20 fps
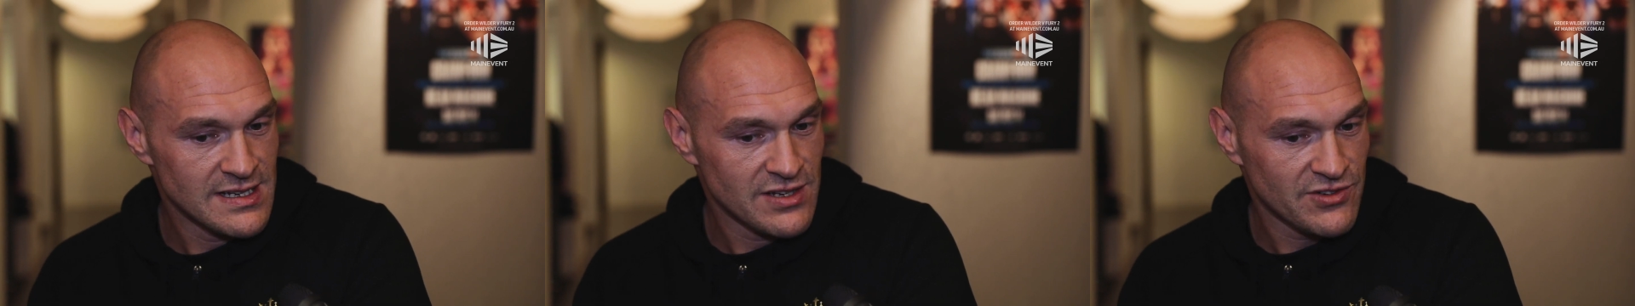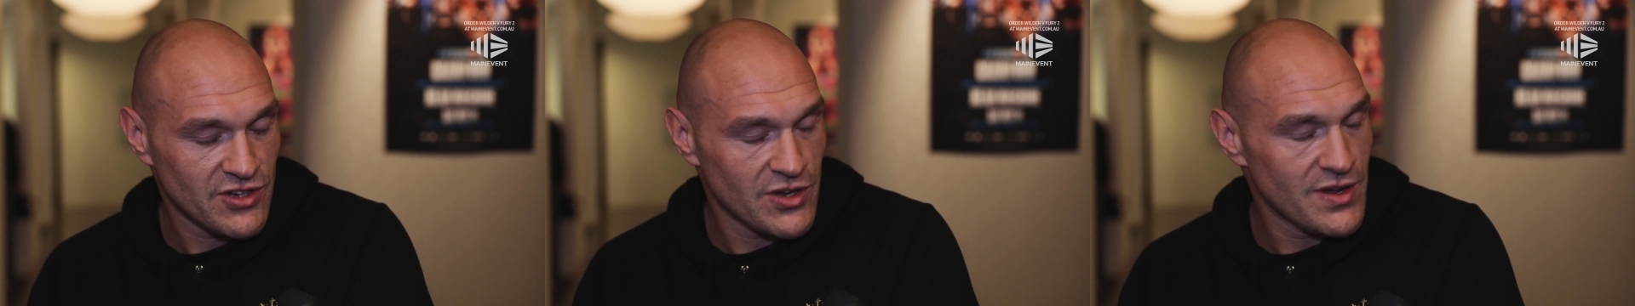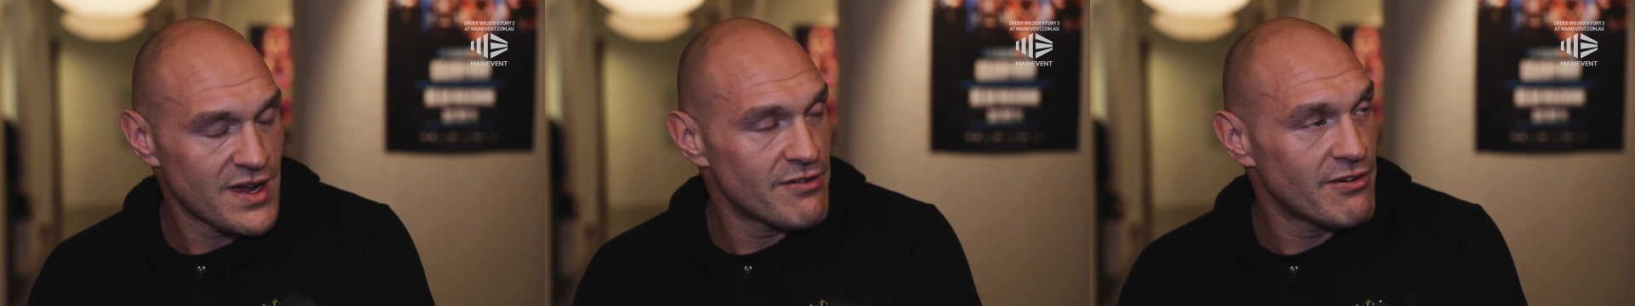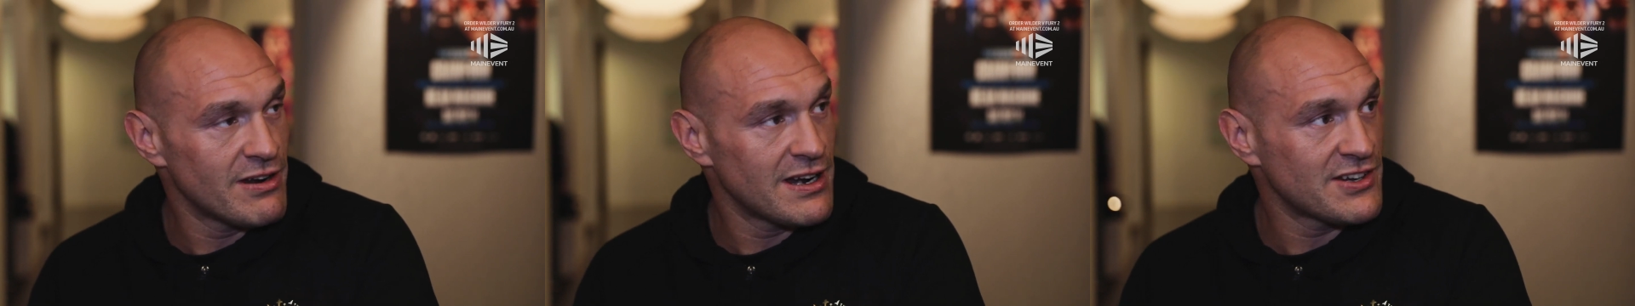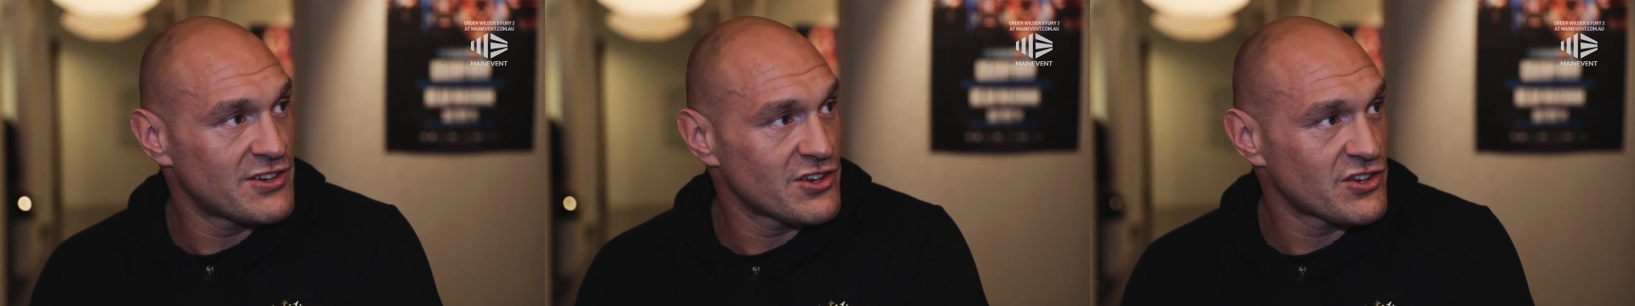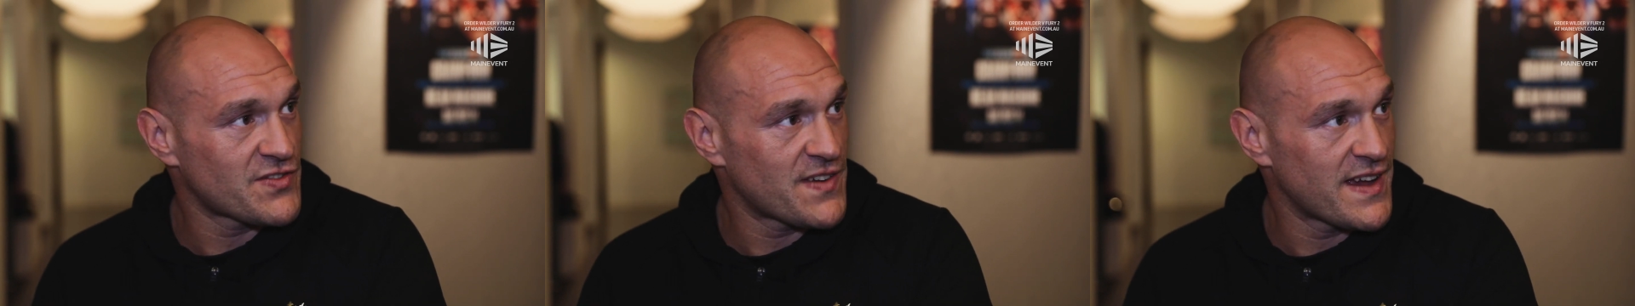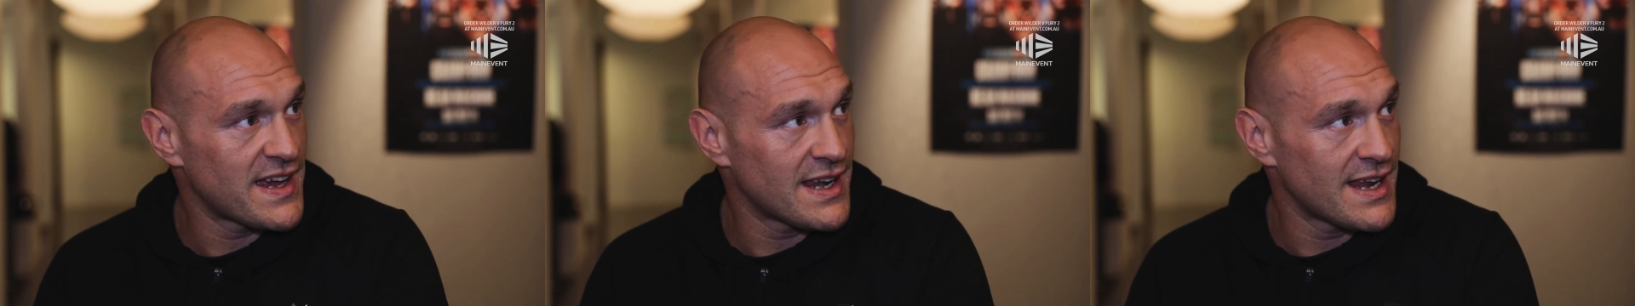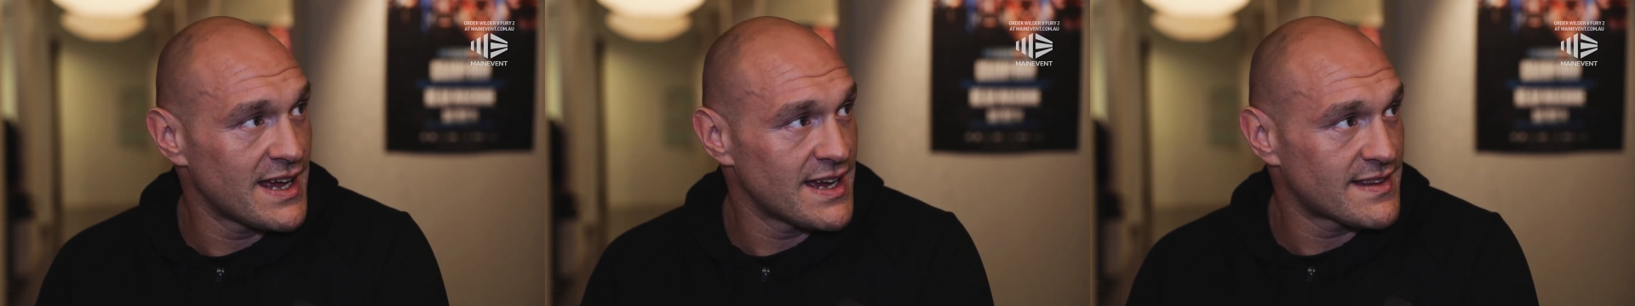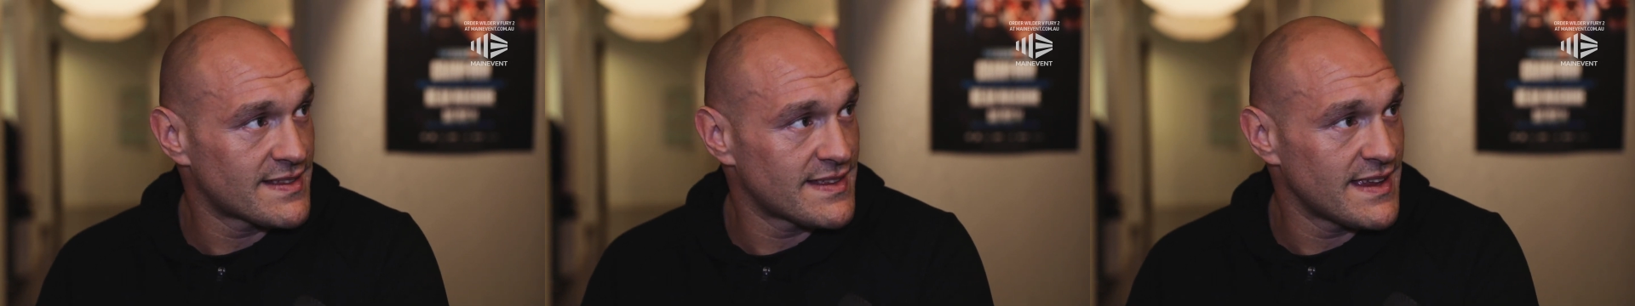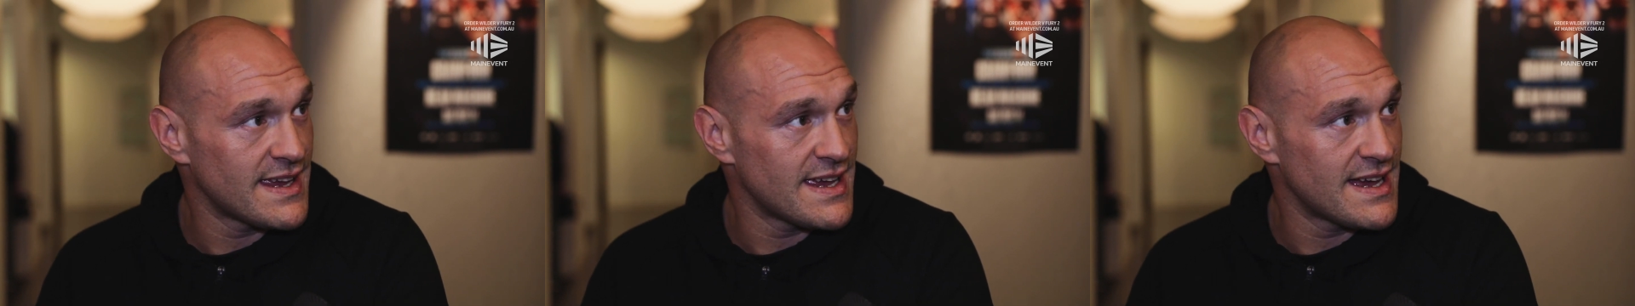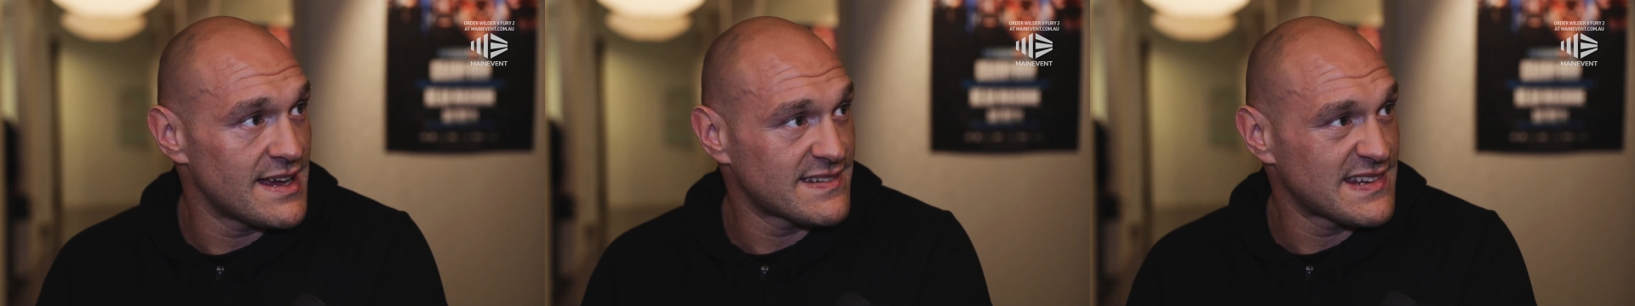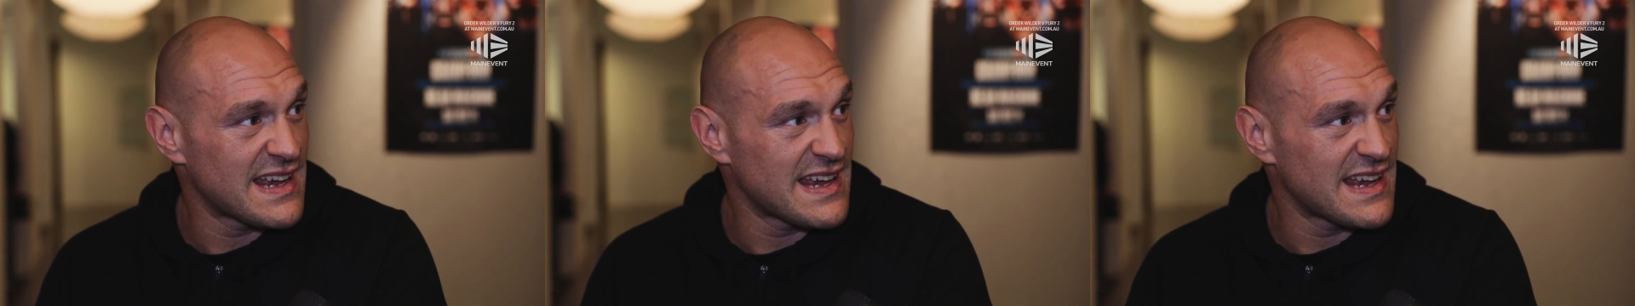So yeah, really just feel like the